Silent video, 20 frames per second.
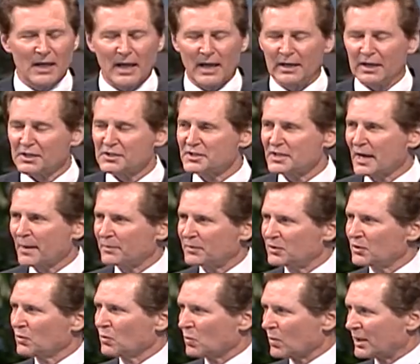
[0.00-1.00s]
and accept
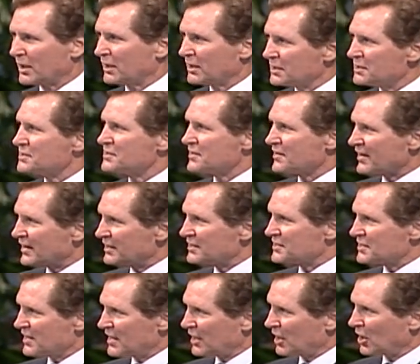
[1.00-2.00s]
what it is that
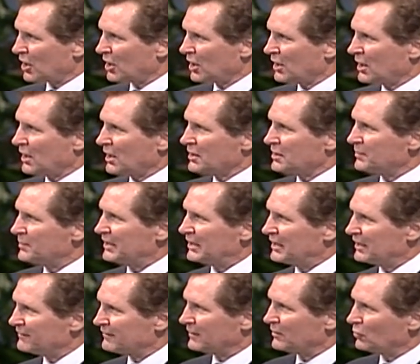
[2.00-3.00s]
is there to be
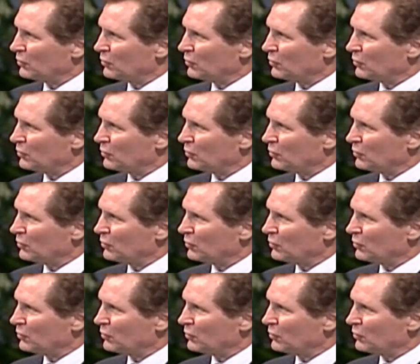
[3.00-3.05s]
given.